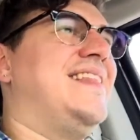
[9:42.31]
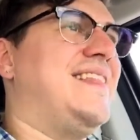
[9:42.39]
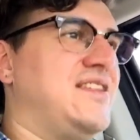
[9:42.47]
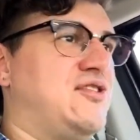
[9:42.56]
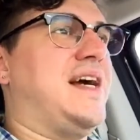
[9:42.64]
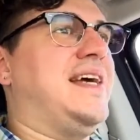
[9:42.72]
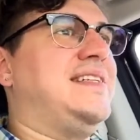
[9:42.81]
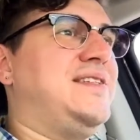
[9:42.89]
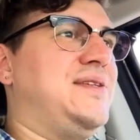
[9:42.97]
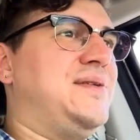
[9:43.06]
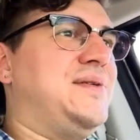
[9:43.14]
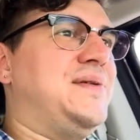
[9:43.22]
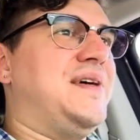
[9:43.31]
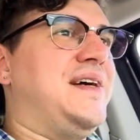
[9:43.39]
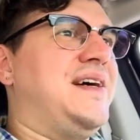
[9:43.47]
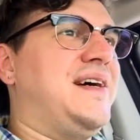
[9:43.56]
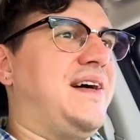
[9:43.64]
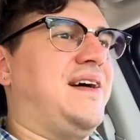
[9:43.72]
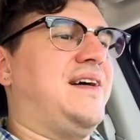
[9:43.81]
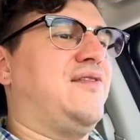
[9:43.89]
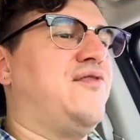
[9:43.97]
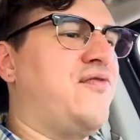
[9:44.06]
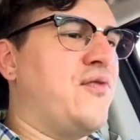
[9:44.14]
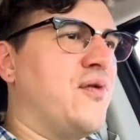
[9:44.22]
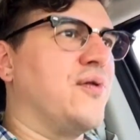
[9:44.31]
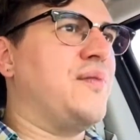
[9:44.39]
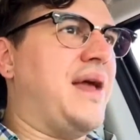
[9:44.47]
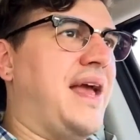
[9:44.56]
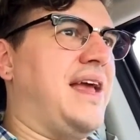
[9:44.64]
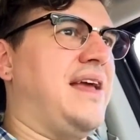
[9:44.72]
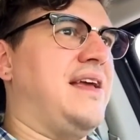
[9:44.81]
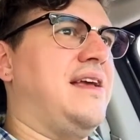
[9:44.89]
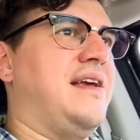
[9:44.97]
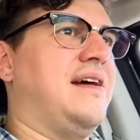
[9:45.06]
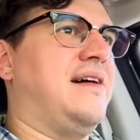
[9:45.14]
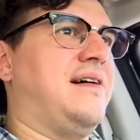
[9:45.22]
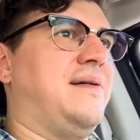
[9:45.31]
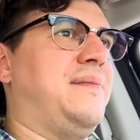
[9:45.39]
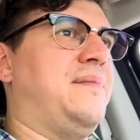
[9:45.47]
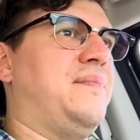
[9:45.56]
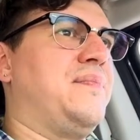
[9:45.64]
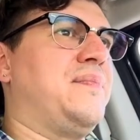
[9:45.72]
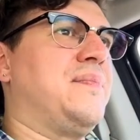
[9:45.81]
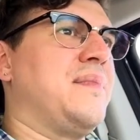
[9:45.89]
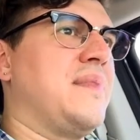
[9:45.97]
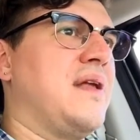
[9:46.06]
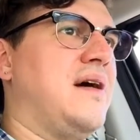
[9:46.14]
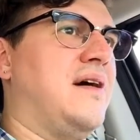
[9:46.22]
they try to uh, form a, um,